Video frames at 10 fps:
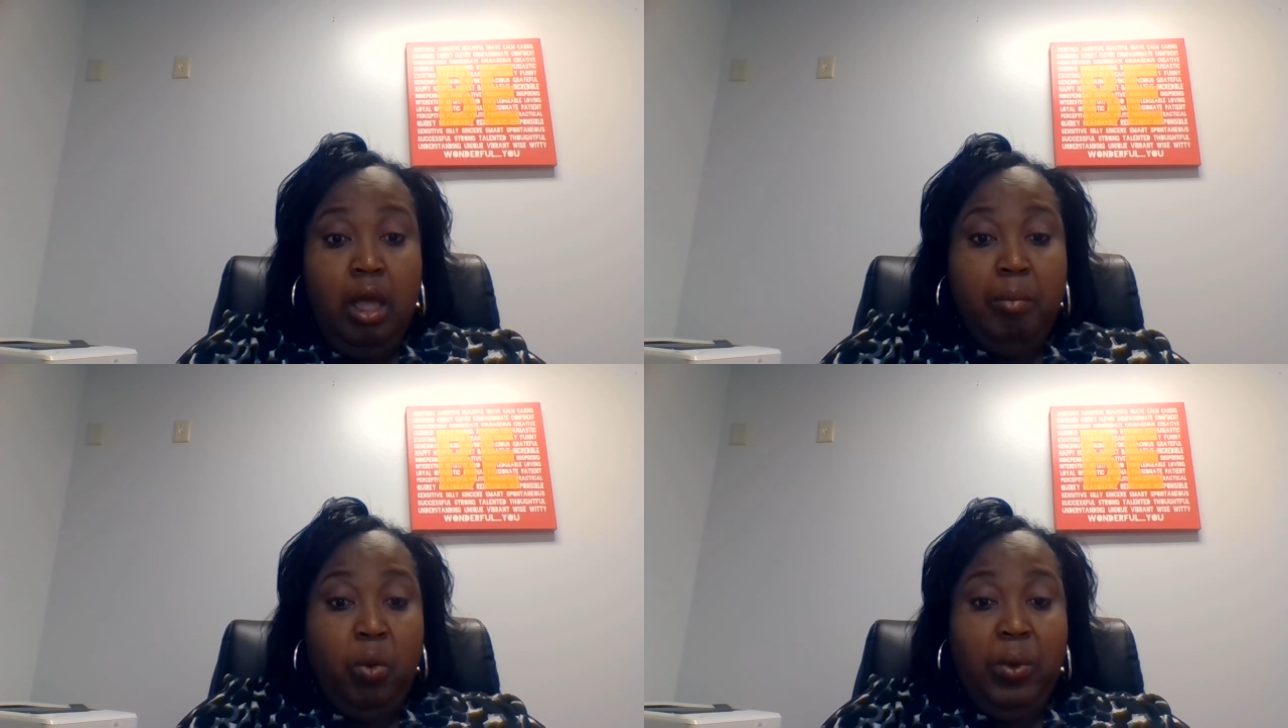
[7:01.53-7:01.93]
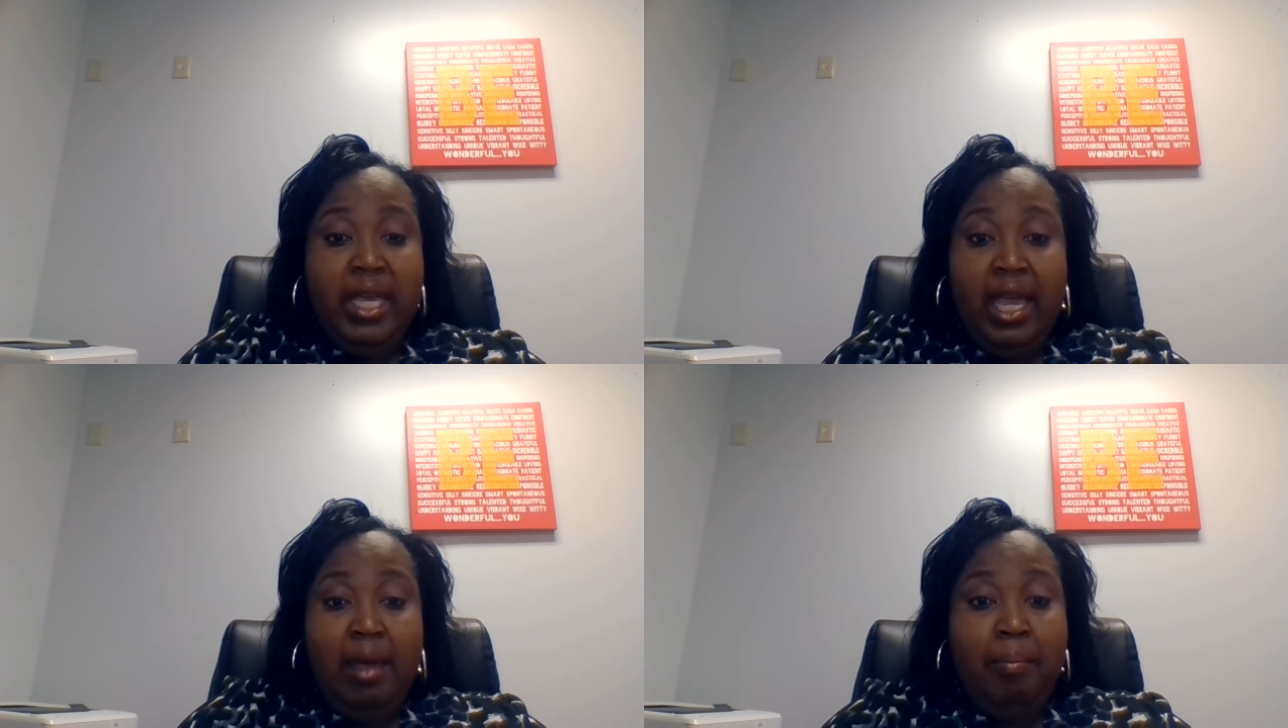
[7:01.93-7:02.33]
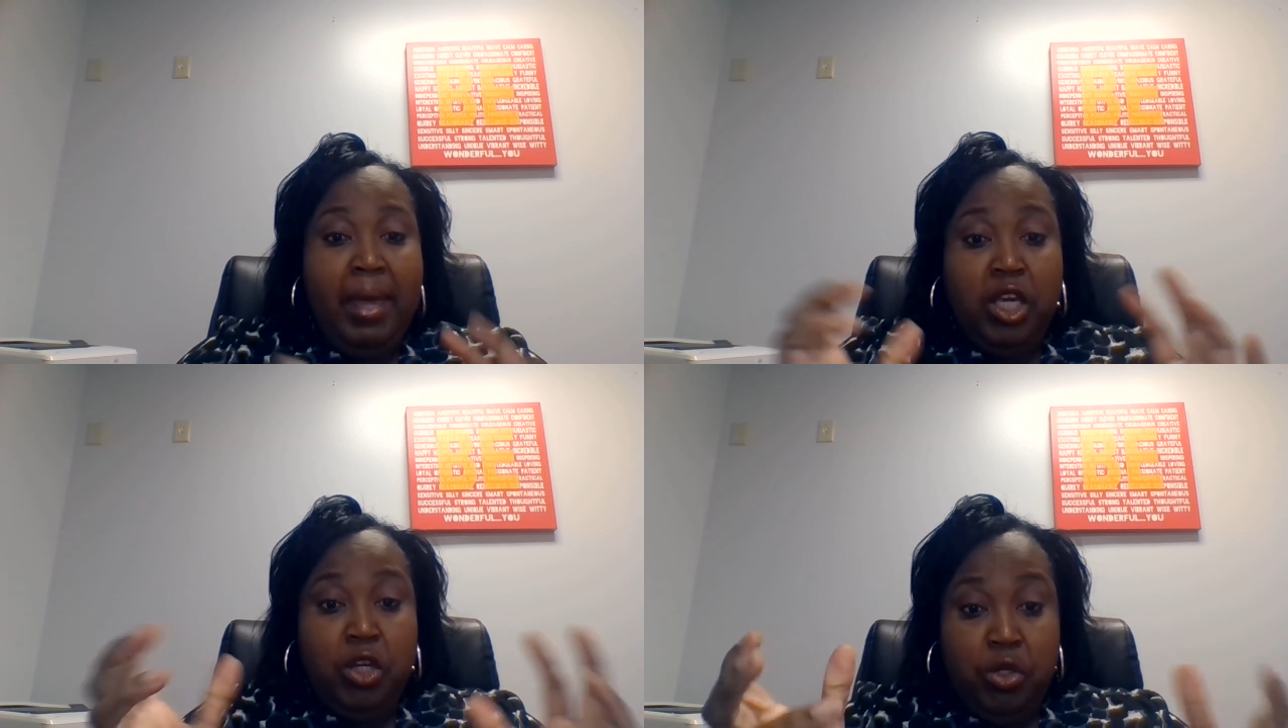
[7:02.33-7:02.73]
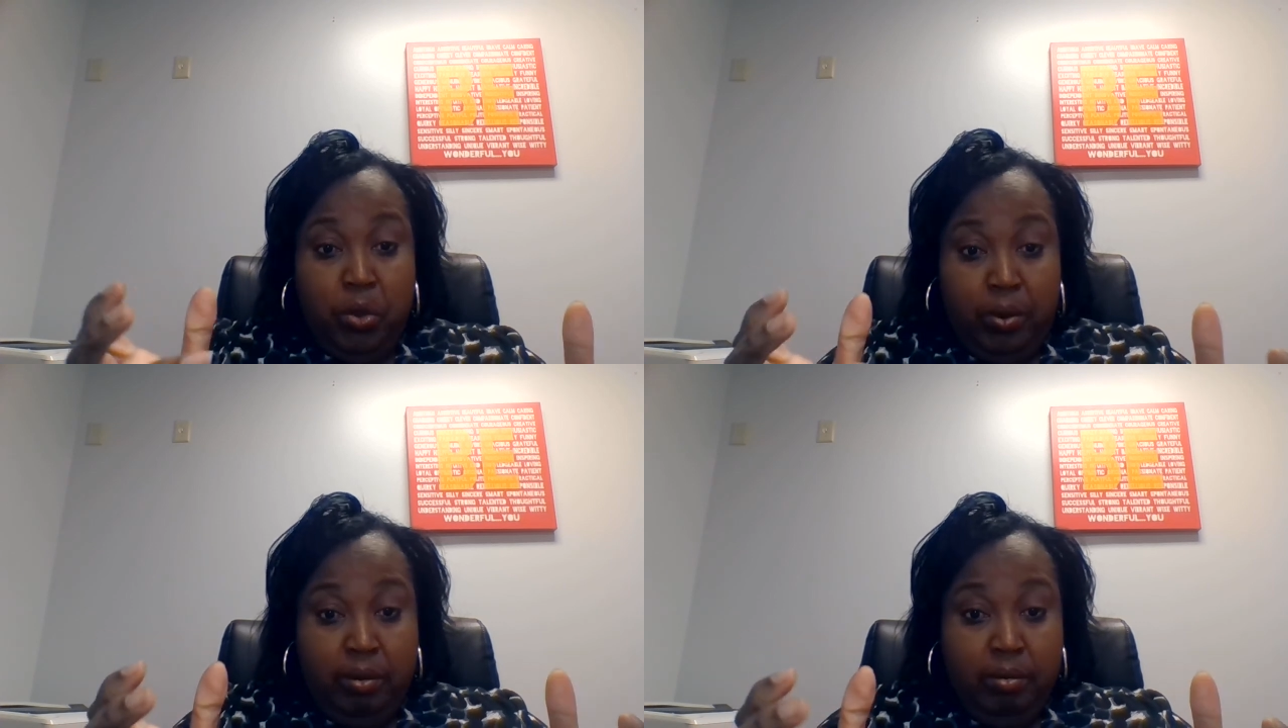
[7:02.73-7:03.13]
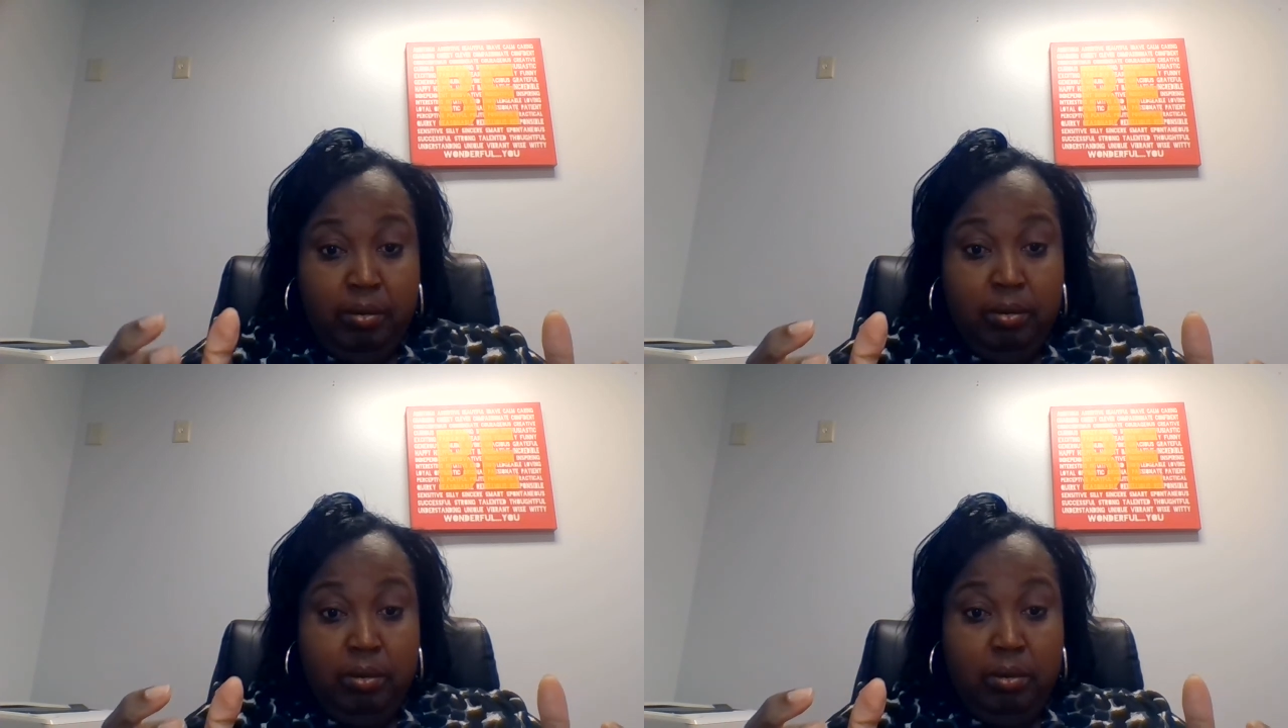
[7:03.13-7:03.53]
But we can't make you do it.
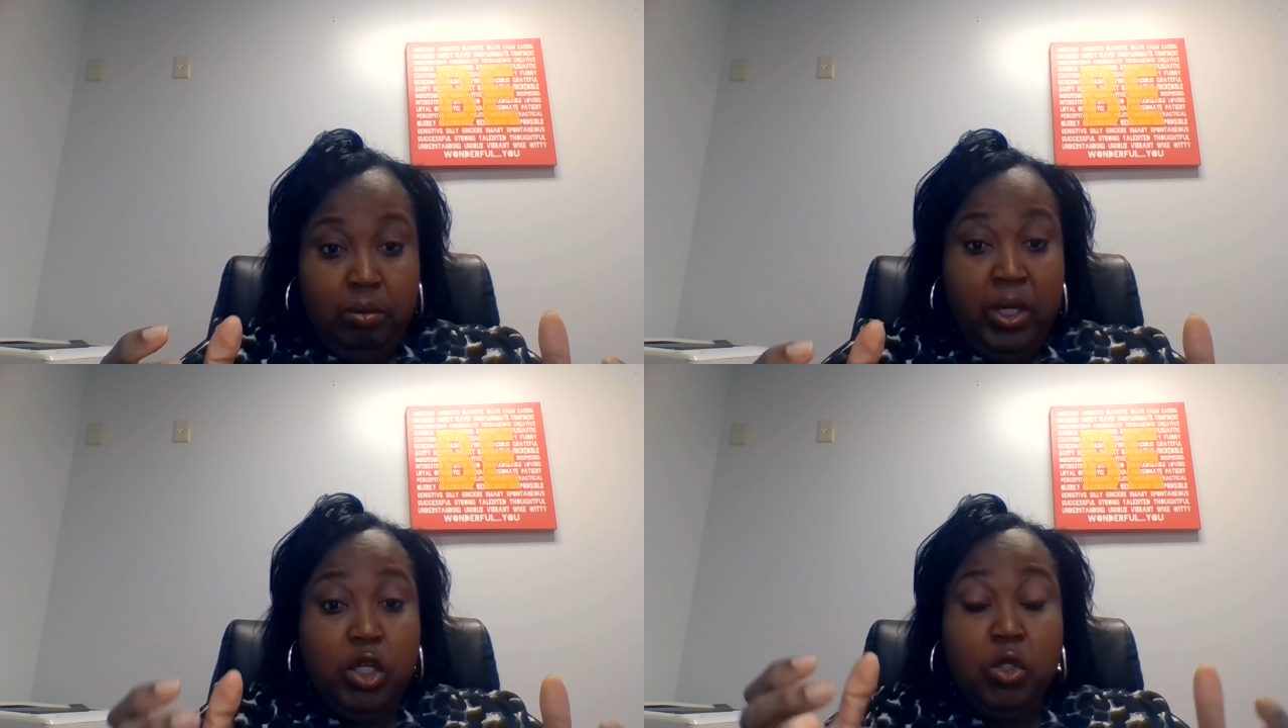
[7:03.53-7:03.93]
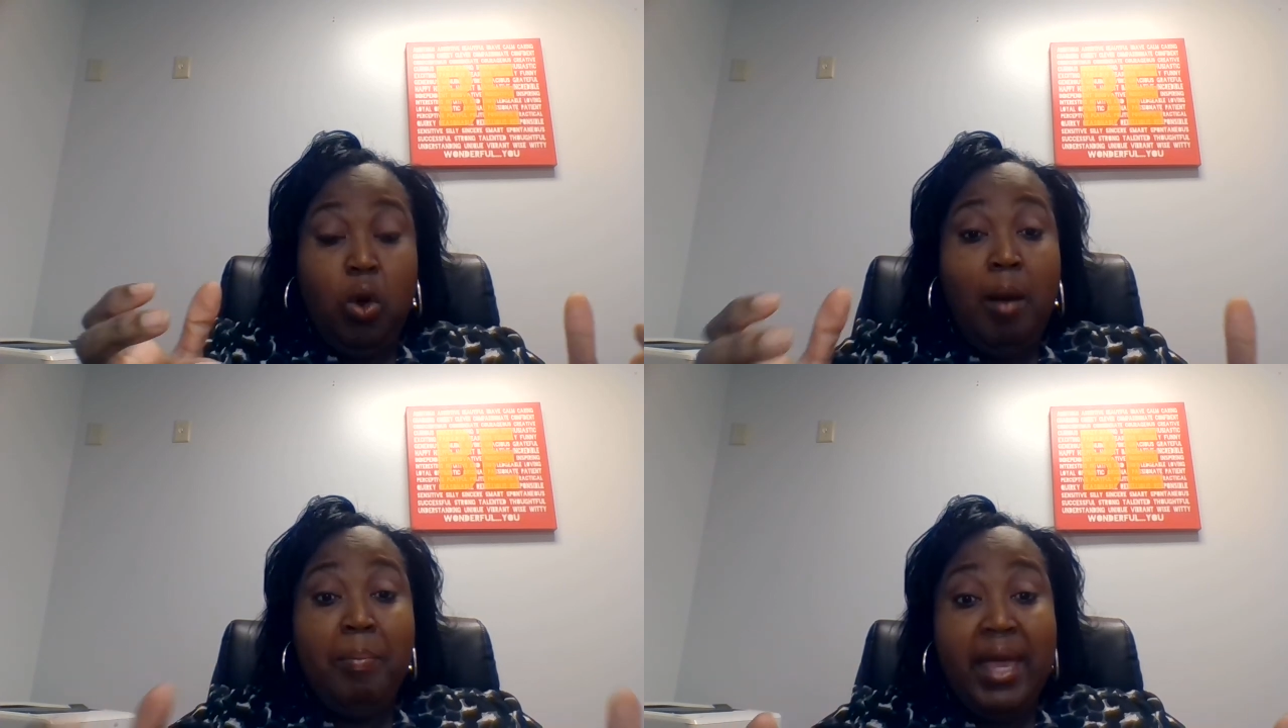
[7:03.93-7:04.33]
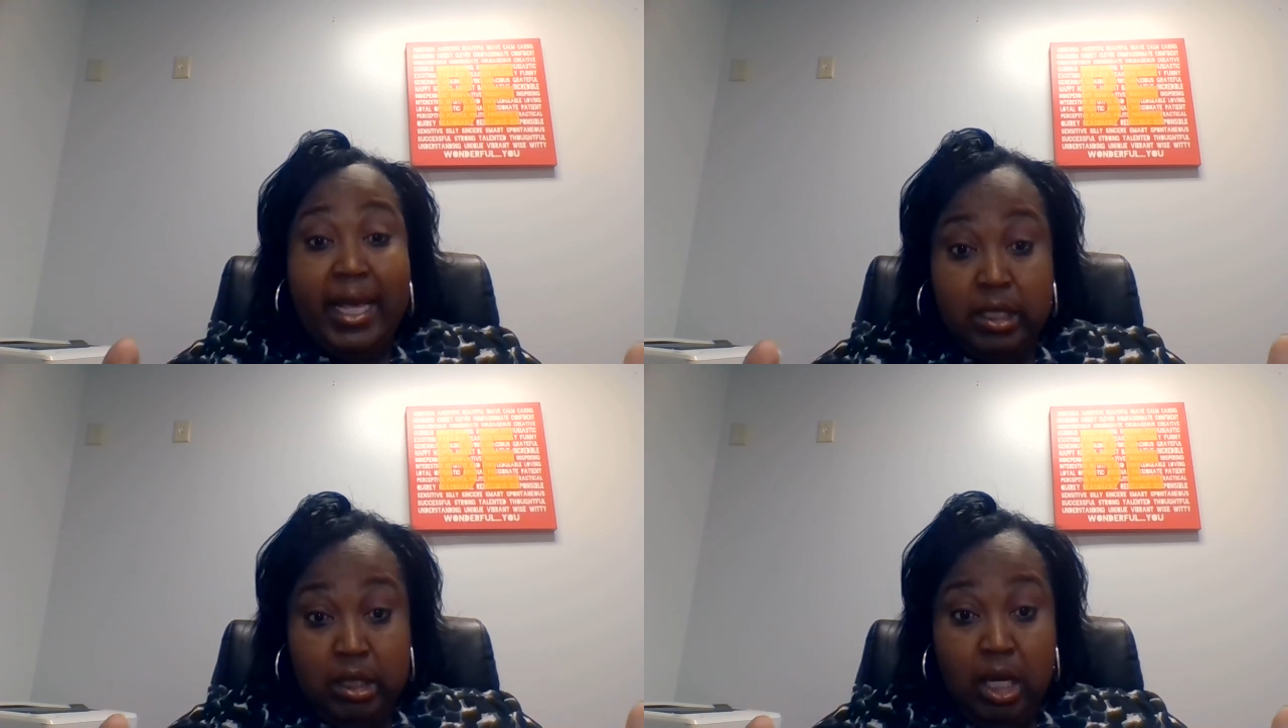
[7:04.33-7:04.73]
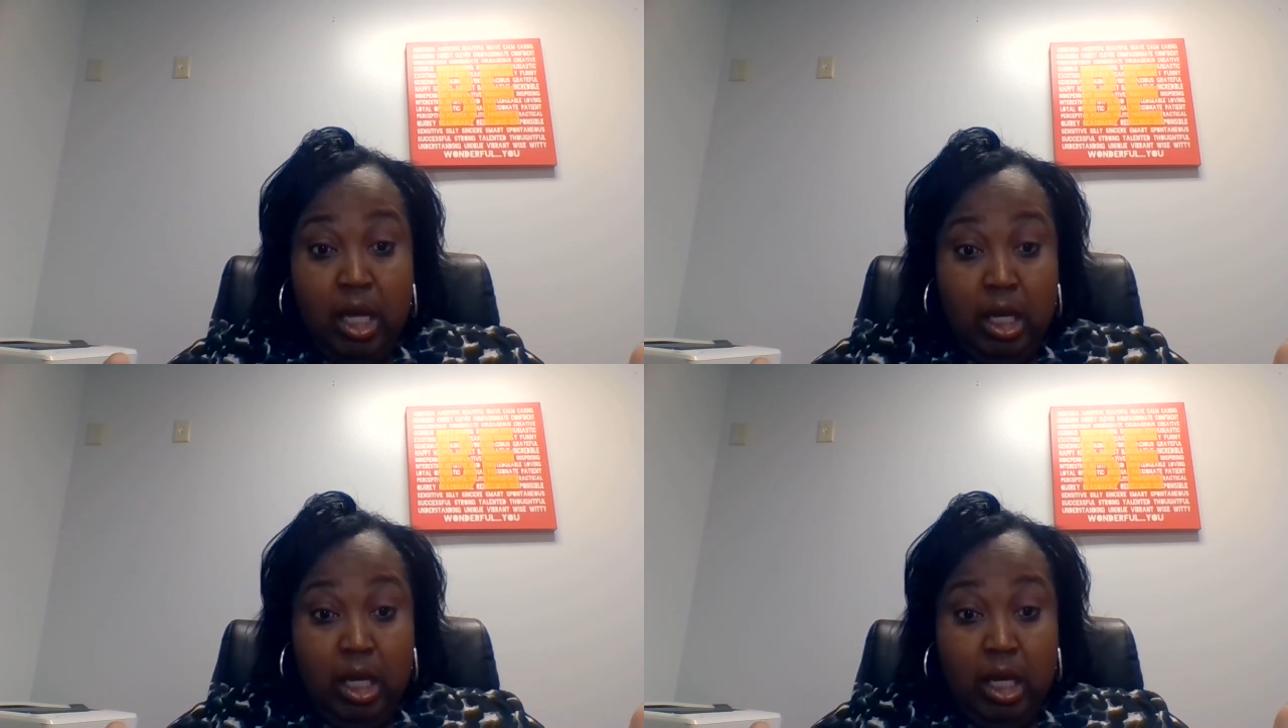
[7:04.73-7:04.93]
We can do our best.